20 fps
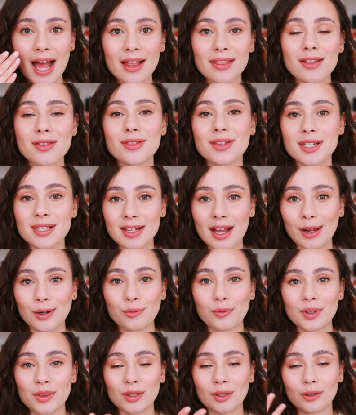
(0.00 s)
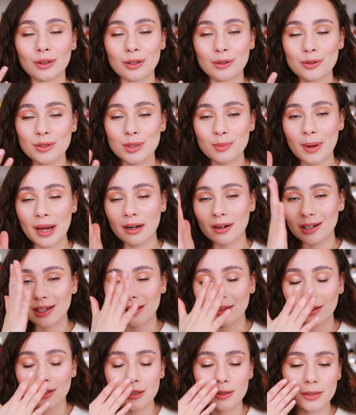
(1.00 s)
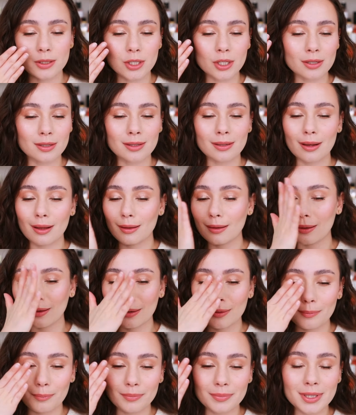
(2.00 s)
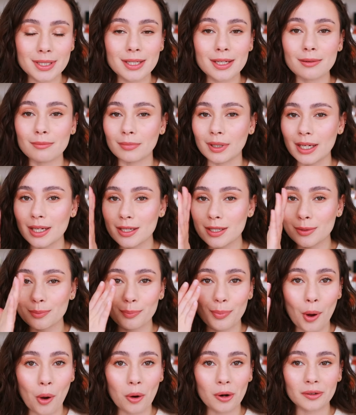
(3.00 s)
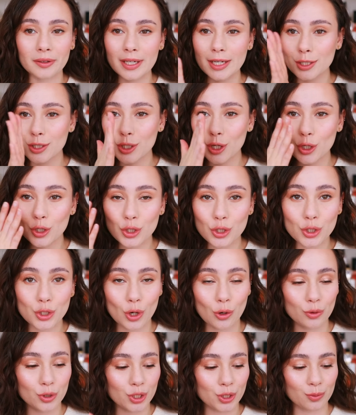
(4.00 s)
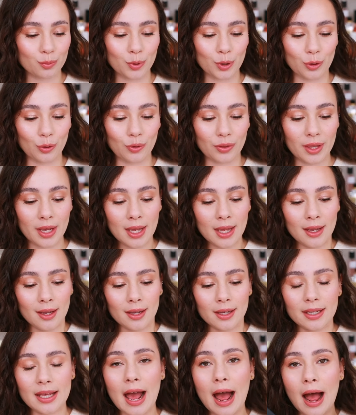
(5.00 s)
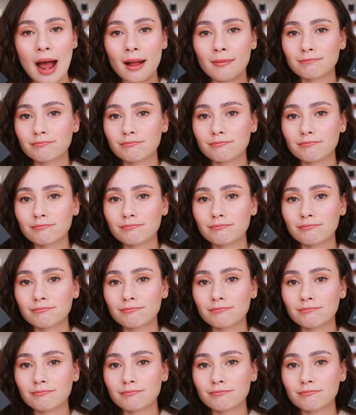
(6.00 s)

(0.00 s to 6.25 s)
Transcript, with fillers: And then the side with the loose powder, it looked just seamless, poreless, so smooth. Yeah,